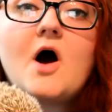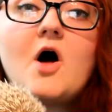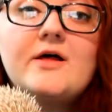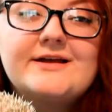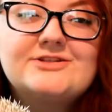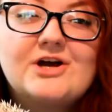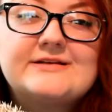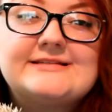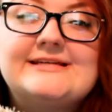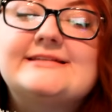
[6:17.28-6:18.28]
All
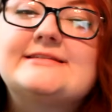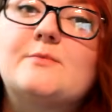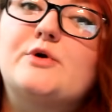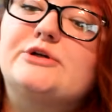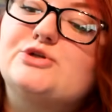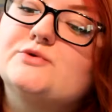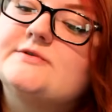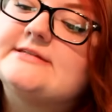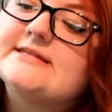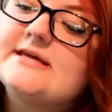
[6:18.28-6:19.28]
hedgehogs need somewhere to
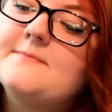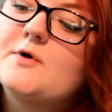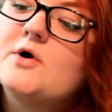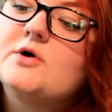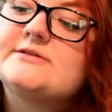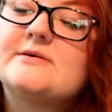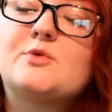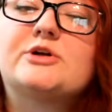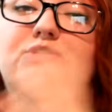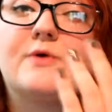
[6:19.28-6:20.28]
sleep,
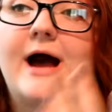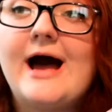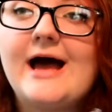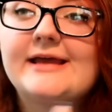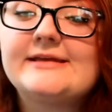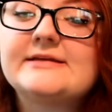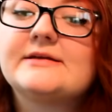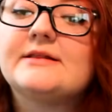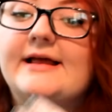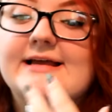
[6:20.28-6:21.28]
somewhere to hide.
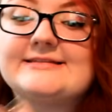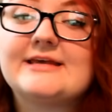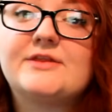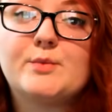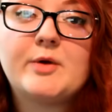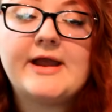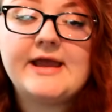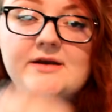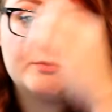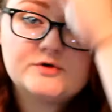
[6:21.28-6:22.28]
Like I said, they're prey
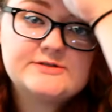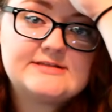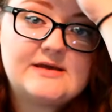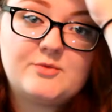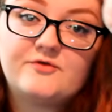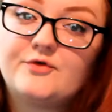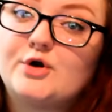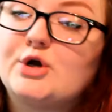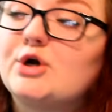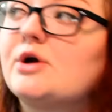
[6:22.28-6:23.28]
animals. They
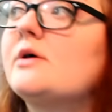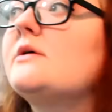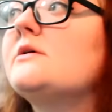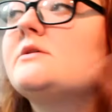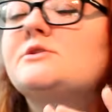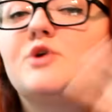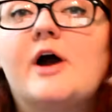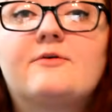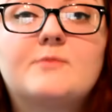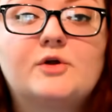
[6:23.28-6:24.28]
prefer to
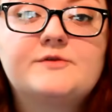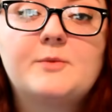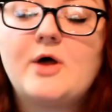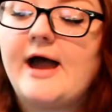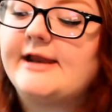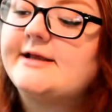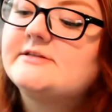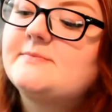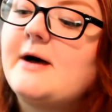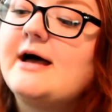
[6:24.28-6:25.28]
have multiple hiding
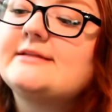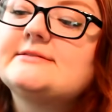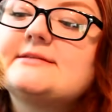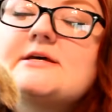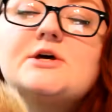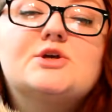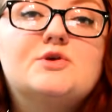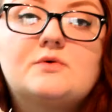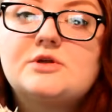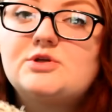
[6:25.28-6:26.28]
spots.
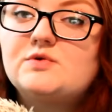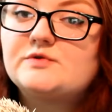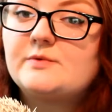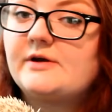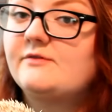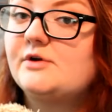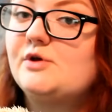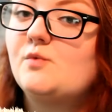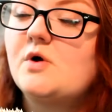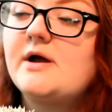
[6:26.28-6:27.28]
You can use whatever
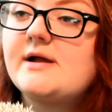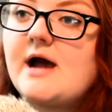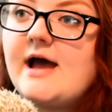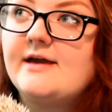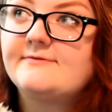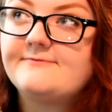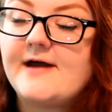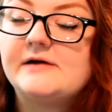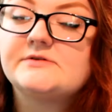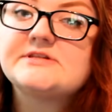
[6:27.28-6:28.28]
you want. I have
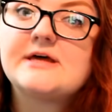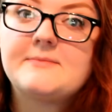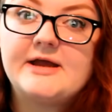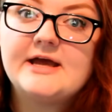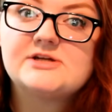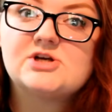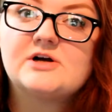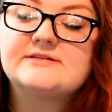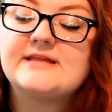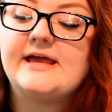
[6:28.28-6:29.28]
found that my
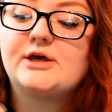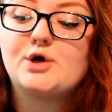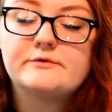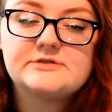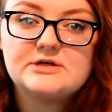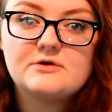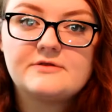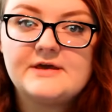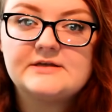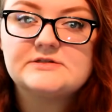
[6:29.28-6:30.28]
hedgehogs like cozier
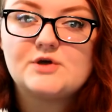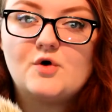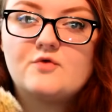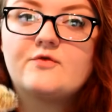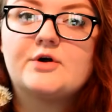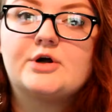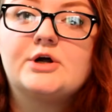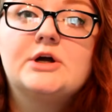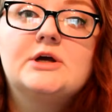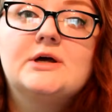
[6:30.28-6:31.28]
things
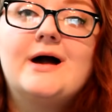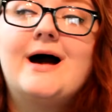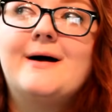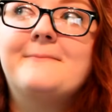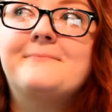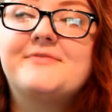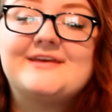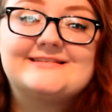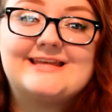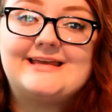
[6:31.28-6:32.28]
over um,
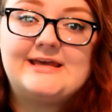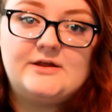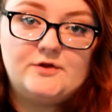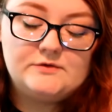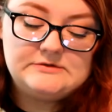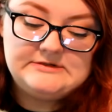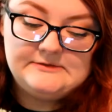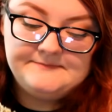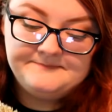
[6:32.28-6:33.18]
things like igloos.